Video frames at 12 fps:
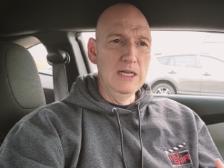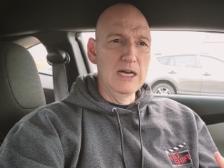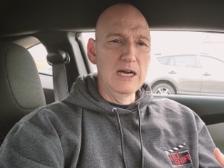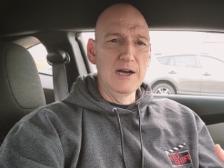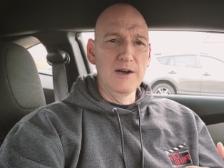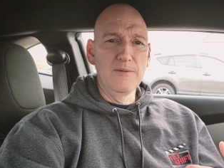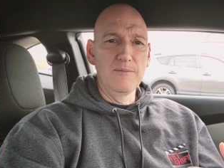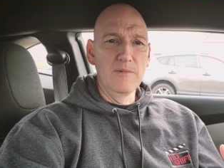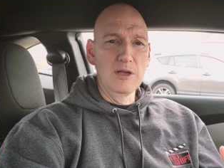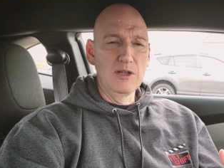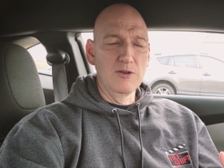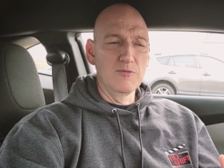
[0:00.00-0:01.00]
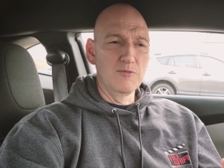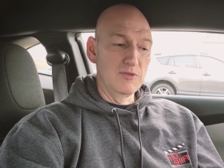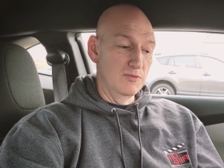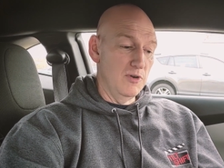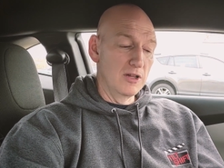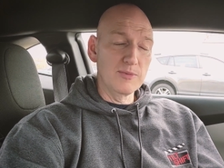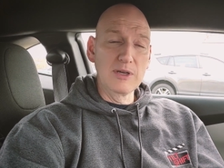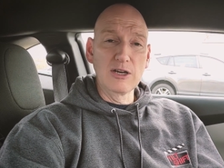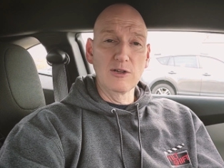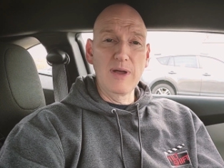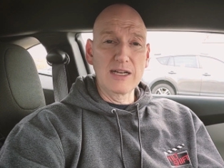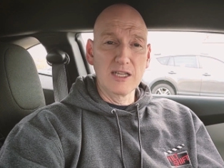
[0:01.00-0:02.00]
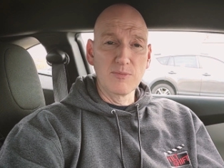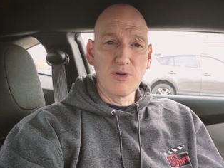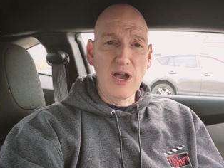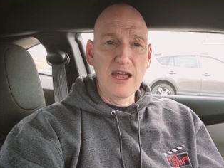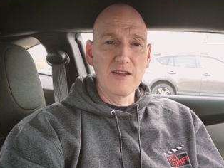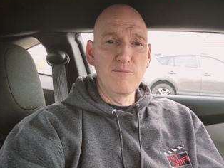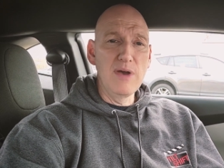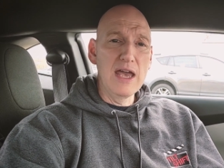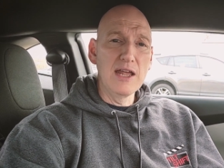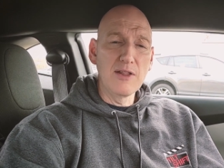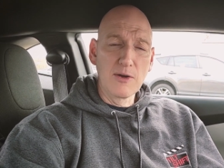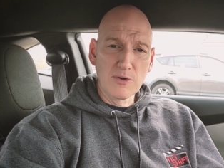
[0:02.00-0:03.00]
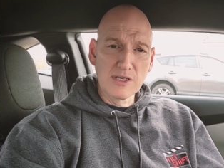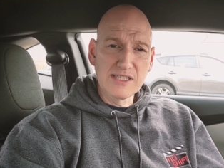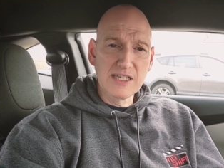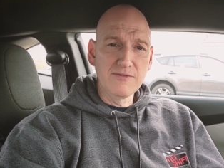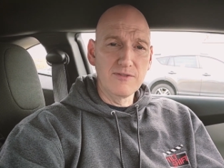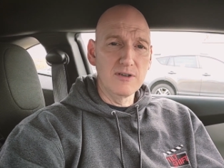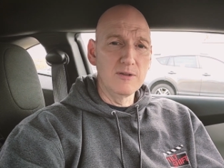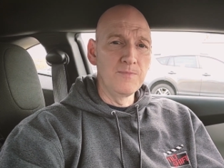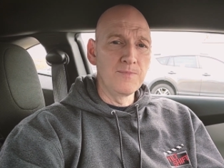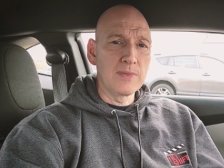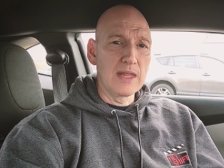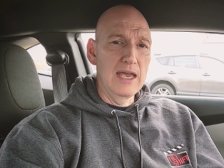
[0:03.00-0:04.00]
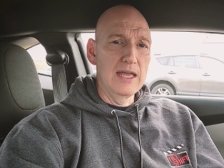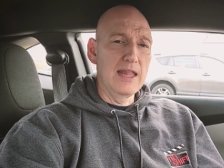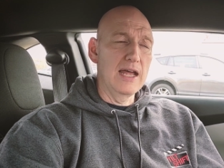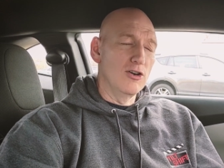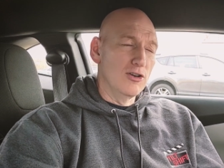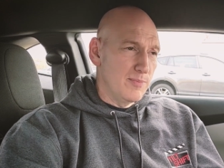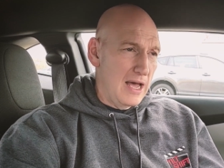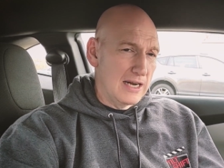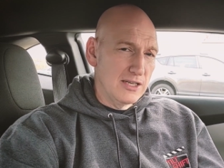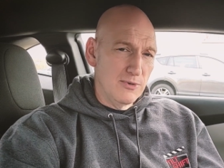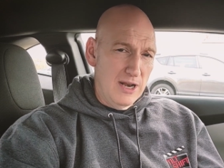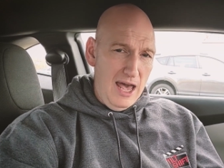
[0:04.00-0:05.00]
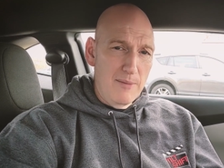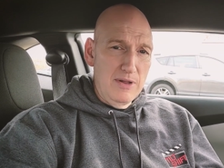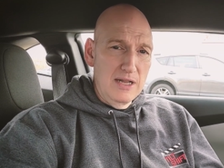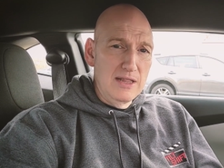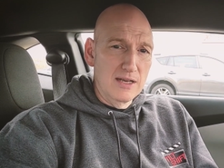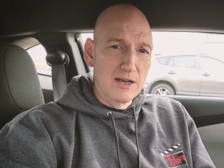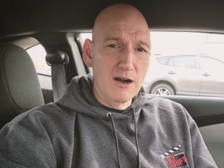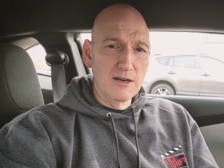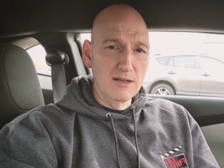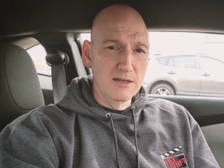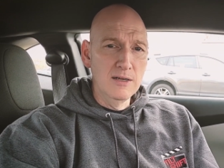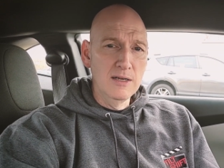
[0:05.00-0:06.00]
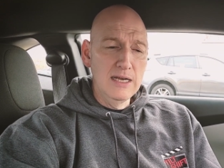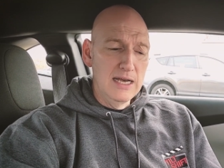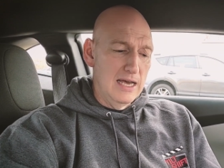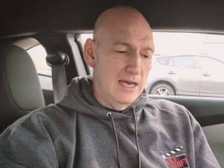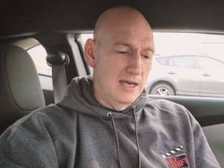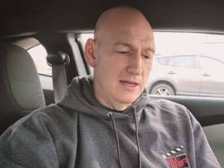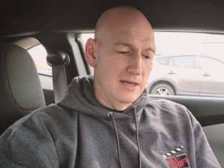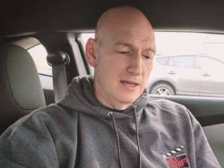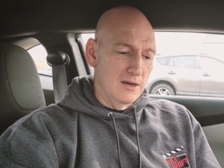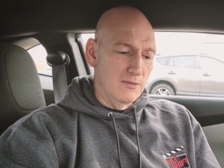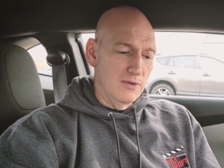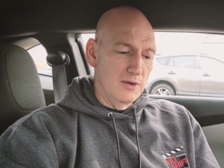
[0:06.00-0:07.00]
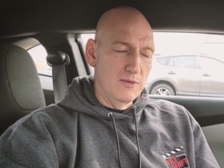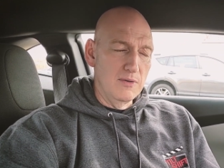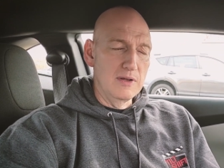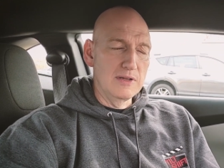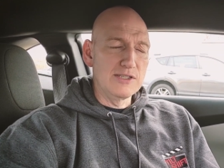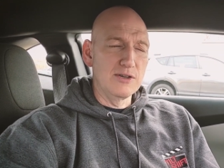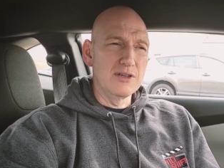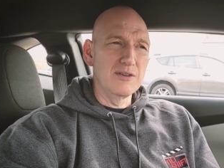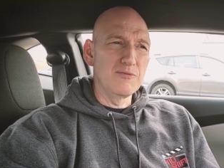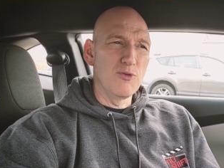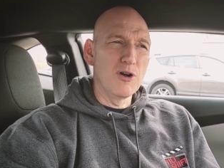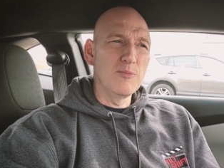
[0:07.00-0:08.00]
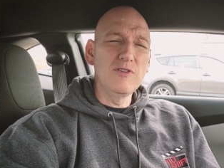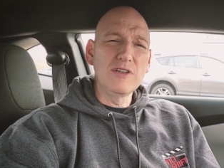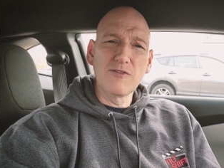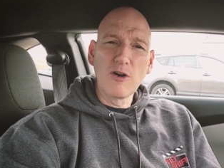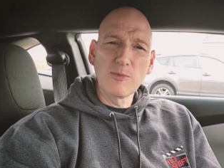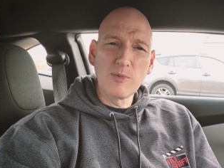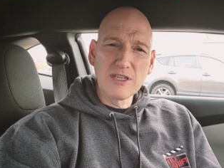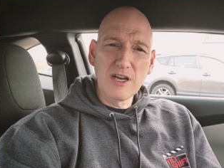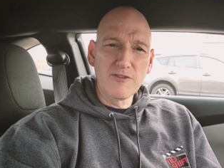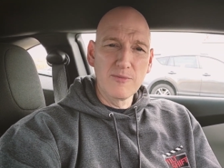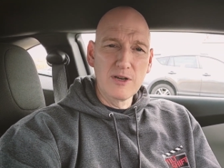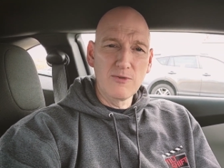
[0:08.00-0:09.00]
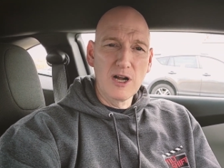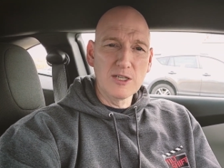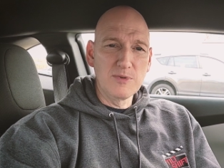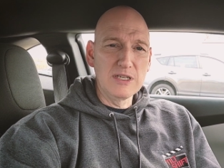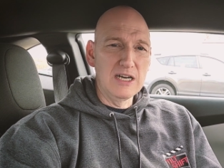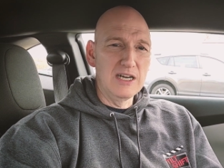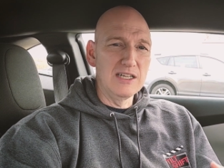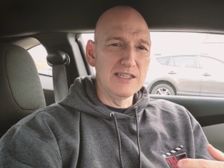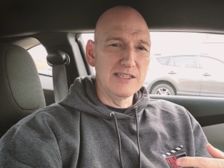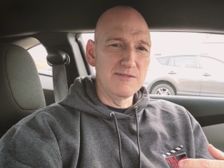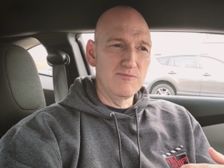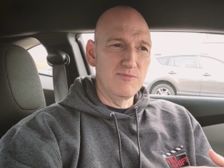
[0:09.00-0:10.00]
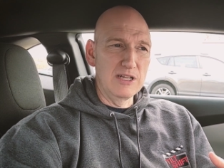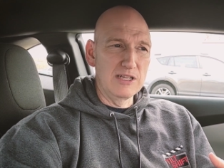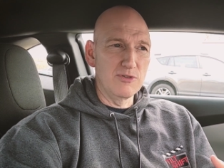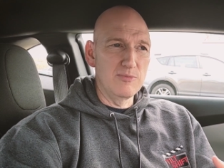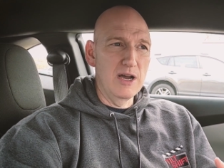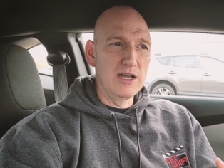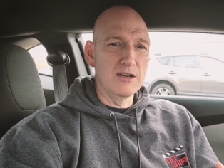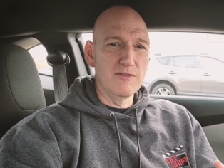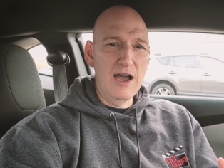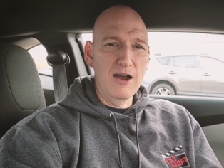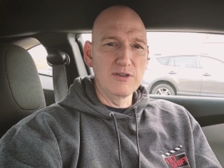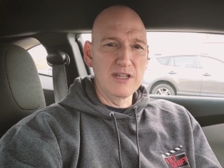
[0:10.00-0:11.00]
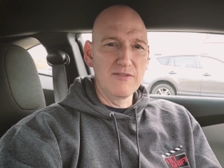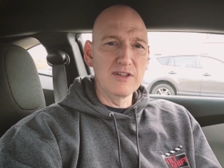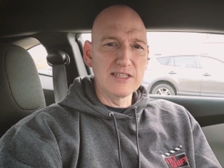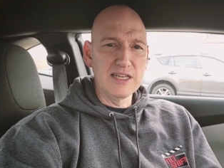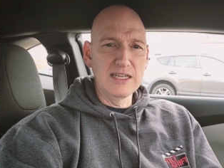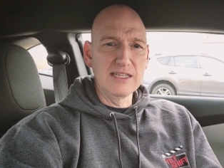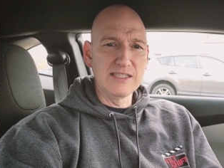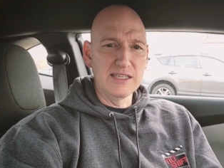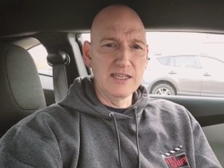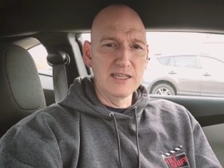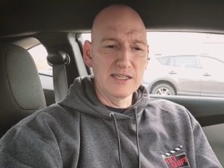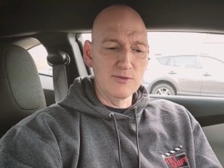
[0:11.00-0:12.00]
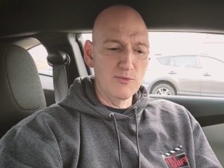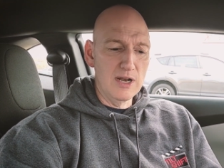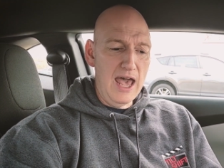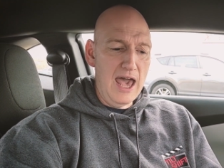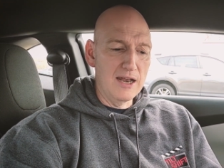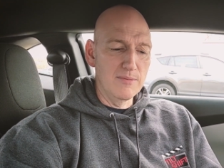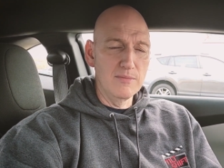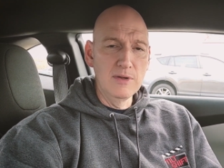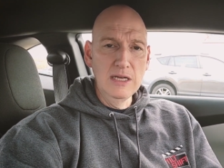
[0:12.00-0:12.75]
um, you know, ultimately it goes back to the pride of man that we're sinful, and that goes back to what happened in the garden. And uh, so, war movies have always been tough for me to watch because it's a reminder of how devastating sin is and what Adam